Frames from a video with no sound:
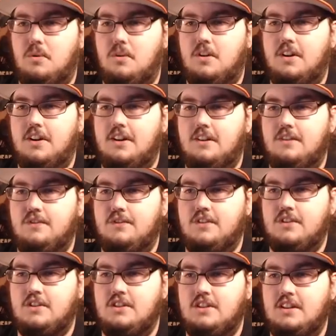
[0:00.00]
Warrior
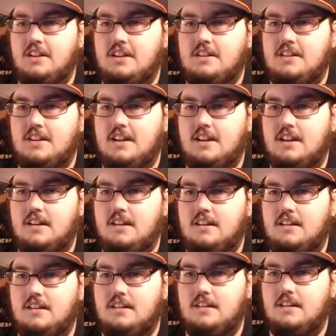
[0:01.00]
Vegeta.
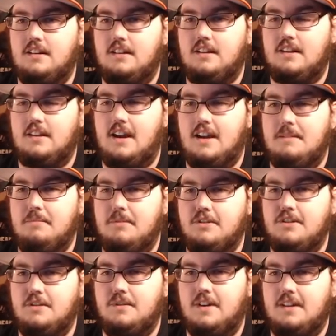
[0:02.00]
Gotta
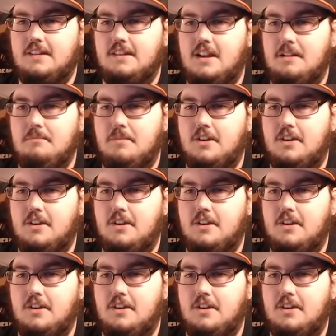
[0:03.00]
put you right there,